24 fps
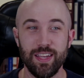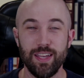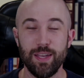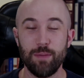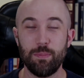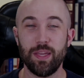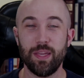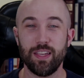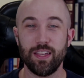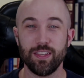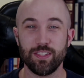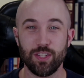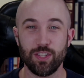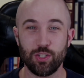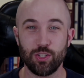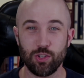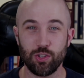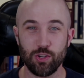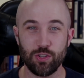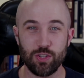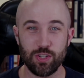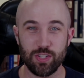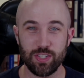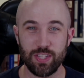because the
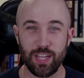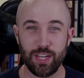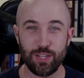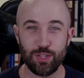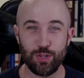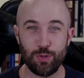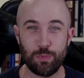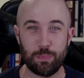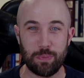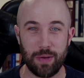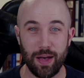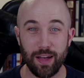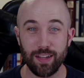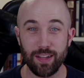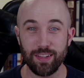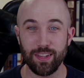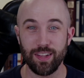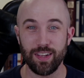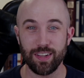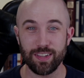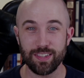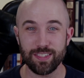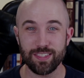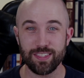churches that do
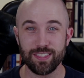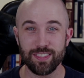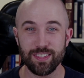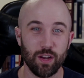potlucks